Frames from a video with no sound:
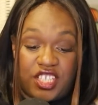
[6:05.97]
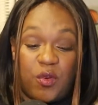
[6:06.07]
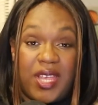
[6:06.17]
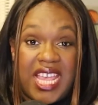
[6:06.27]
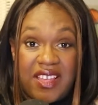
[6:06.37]

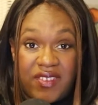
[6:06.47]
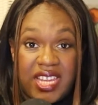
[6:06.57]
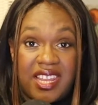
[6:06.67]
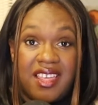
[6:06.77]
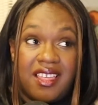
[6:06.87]
So
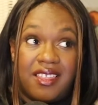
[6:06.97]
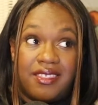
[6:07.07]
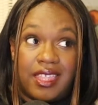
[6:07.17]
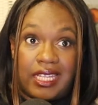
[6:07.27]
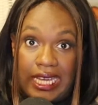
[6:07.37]
even
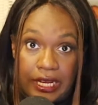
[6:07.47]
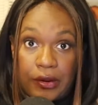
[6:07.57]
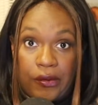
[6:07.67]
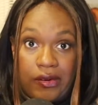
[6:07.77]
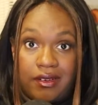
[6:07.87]
the
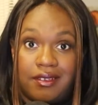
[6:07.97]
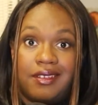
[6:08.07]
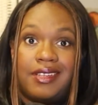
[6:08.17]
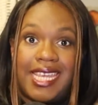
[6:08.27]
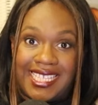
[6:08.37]
leader
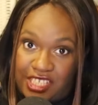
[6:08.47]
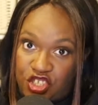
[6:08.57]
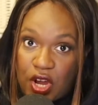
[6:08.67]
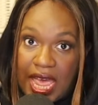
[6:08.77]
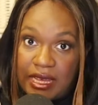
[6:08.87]
needs a
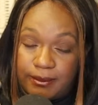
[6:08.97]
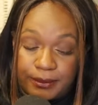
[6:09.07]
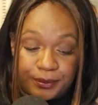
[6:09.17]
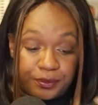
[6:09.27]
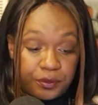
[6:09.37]
tribe.
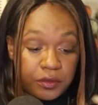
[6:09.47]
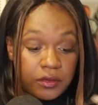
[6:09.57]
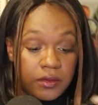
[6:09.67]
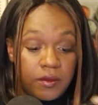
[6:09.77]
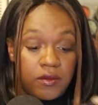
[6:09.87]

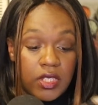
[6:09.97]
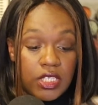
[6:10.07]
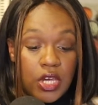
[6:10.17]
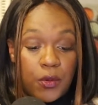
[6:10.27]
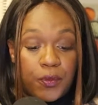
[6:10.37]

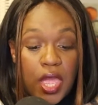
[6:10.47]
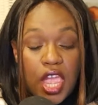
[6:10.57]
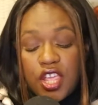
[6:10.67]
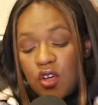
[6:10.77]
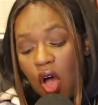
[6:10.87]
So
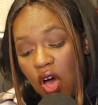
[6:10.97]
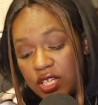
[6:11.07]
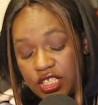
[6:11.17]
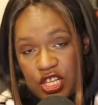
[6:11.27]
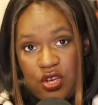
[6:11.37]
you
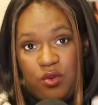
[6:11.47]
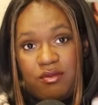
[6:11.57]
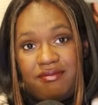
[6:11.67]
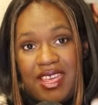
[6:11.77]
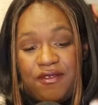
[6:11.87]
also,
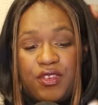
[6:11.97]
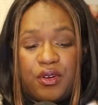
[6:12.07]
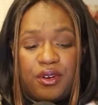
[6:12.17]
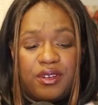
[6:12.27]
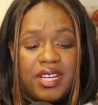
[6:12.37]
if
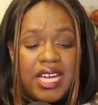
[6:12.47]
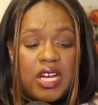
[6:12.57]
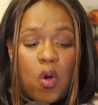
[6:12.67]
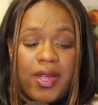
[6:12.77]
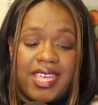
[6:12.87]
you're
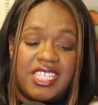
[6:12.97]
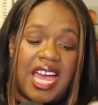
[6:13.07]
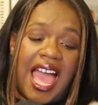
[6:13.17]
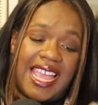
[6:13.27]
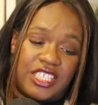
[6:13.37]
going into
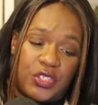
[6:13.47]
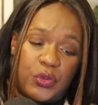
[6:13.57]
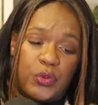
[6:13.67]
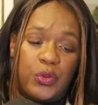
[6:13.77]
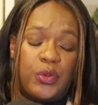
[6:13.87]
high
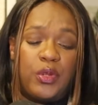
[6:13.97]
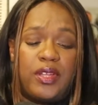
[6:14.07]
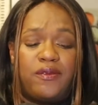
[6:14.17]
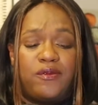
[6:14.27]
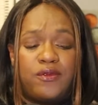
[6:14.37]
school,
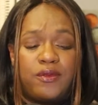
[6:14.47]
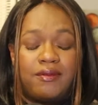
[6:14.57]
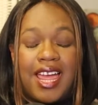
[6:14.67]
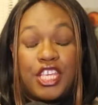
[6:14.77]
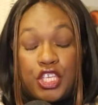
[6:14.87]

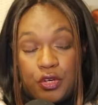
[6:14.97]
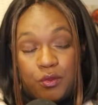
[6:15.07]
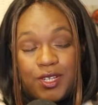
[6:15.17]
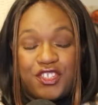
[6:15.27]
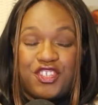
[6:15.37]
not you,
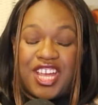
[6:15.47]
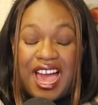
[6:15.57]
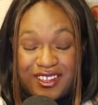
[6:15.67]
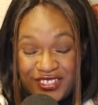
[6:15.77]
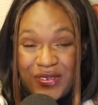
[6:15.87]
but your
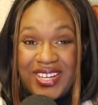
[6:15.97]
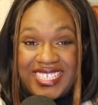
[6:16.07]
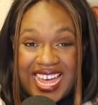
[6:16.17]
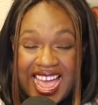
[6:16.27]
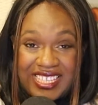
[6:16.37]
child's going
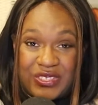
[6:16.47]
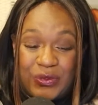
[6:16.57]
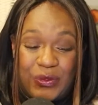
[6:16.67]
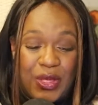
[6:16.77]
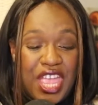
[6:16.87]
into high
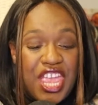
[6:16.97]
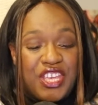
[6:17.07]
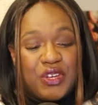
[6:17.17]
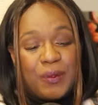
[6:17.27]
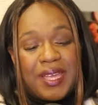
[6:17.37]
school,
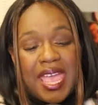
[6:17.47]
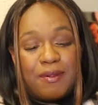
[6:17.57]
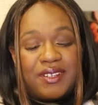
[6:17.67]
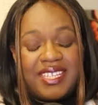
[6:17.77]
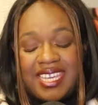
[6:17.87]
you'll be
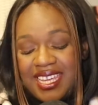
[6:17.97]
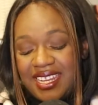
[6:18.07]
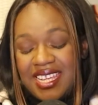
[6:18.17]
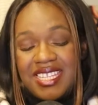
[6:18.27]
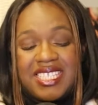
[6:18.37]
able to get
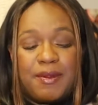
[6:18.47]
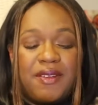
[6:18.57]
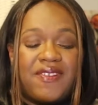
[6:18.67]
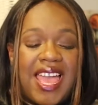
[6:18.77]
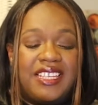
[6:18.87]
some
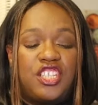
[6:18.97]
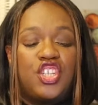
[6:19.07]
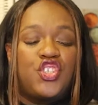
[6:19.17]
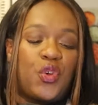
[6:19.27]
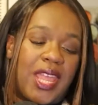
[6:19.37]
advice
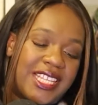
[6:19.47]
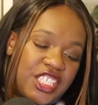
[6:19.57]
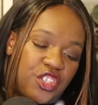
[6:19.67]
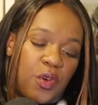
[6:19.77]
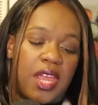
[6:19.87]
on
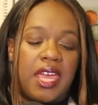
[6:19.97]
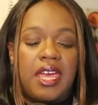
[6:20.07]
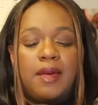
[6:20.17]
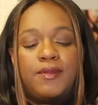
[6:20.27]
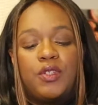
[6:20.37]

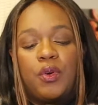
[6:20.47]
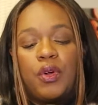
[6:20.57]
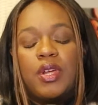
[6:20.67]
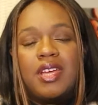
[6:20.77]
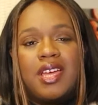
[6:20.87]
transcripts
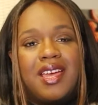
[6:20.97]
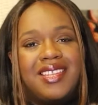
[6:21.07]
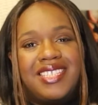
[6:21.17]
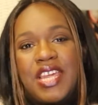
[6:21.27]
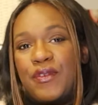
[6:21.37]
or
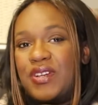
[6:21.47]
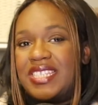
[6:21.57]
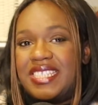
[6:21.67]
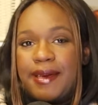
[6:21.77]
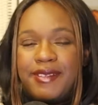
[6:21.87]
different
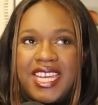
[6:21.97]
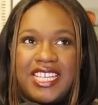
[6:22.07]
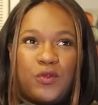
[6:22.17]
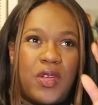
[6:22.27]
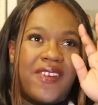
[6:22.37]

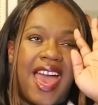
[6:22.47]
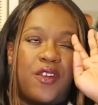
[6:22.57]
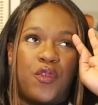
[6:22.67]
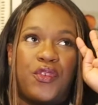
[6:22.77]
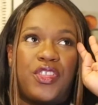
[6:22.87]
subjects. We've had
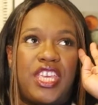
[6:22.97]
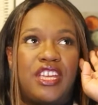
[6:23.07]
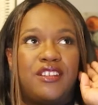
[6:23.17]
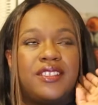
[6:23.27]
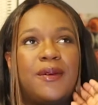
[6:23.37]
over the
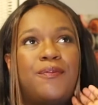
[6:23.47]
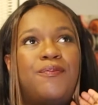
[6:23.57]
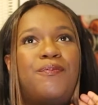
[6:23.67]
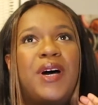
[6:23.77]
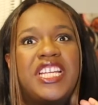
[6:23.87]
years a
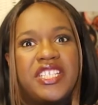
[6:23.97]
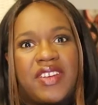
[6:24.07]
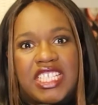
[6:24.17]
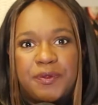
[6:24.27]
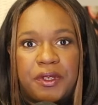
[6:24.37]
bunch of
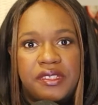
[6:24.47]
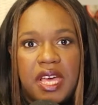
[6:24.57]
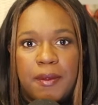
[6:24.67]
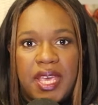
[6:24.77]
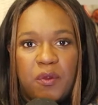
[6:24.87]
experts
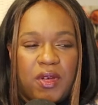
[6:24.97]
come in.